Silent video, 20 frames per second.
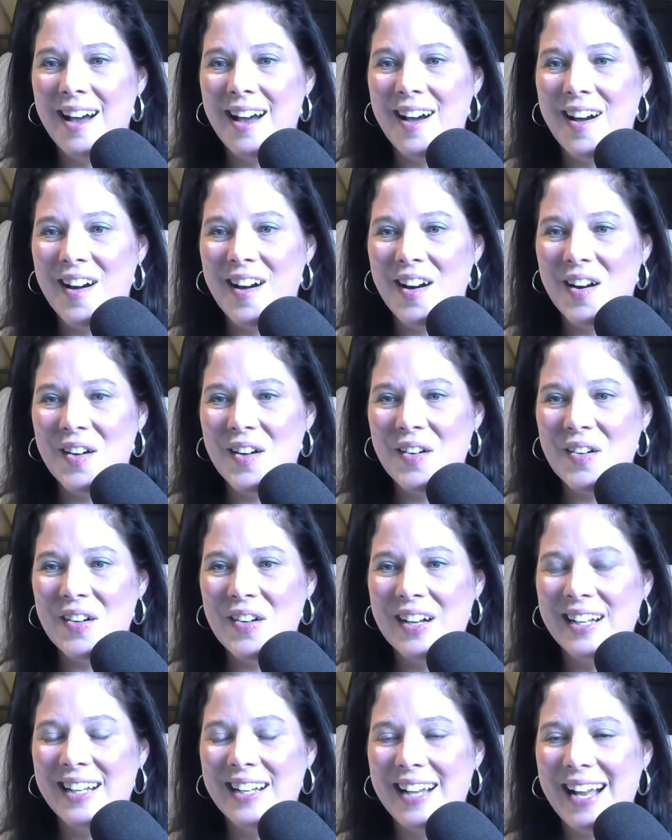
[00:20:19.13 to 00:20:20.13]
Oh,
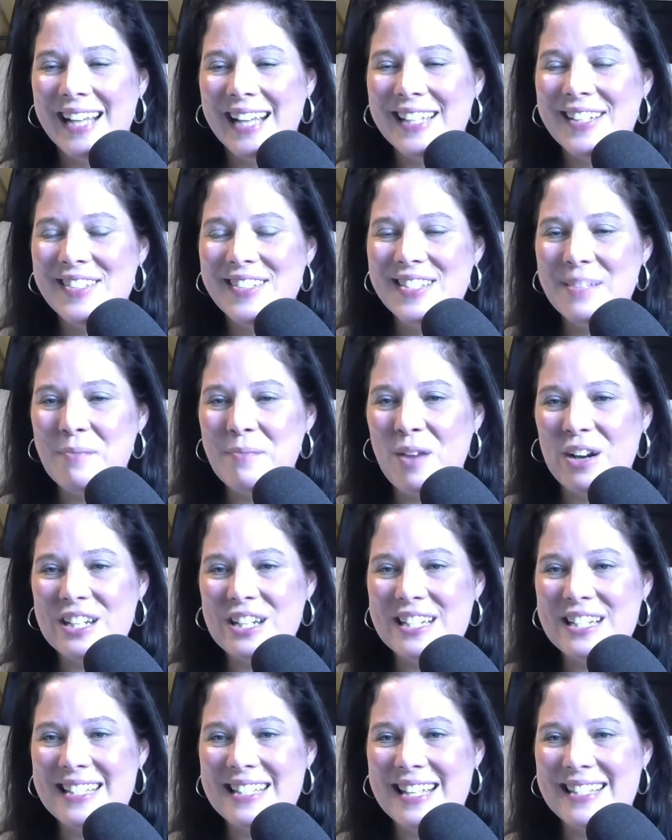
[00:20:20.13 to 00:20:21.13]
I used
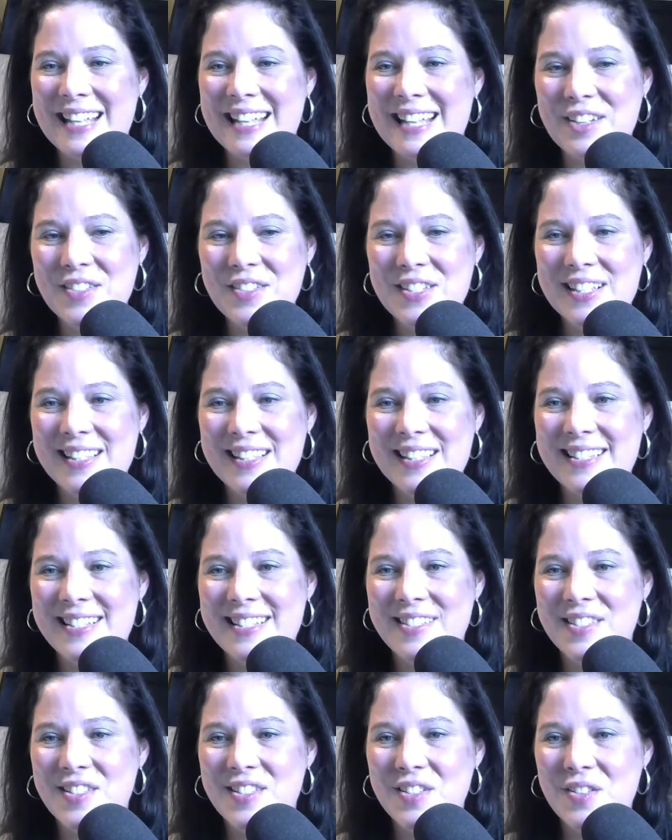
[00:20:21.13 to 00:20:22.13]
Marsha says I used to
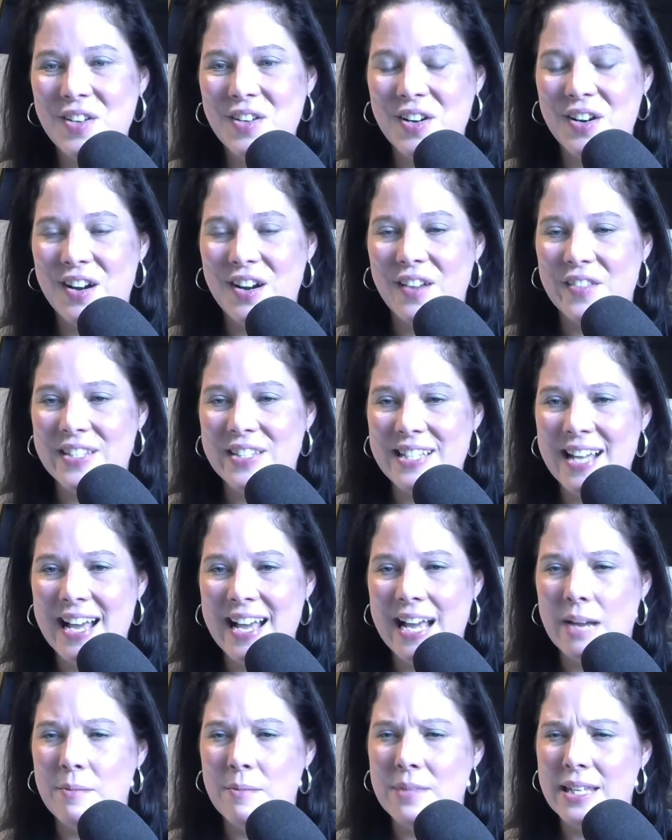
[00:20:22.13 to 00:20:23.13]
listen to her all the time.